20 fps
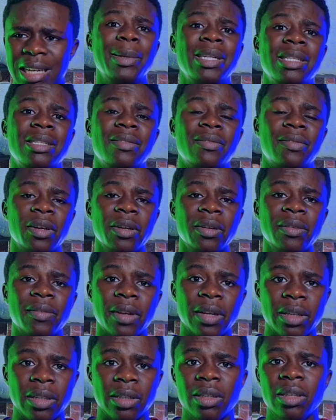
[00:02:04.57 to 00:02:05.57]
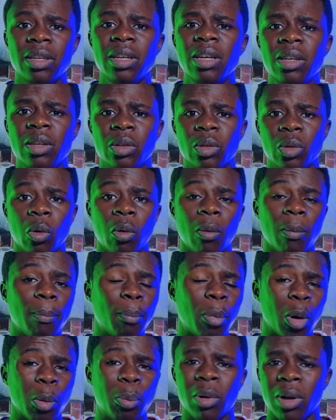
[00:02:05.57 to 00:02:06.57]
It's very
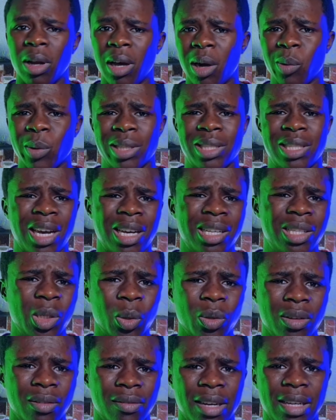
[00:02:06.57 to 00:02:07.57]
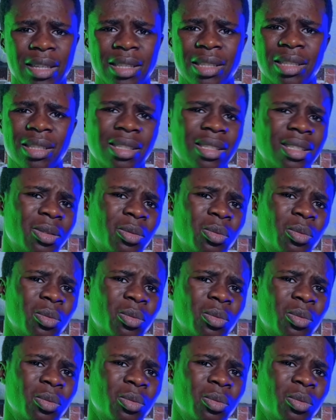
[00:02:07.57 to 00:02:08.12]
popular with ITEL devices,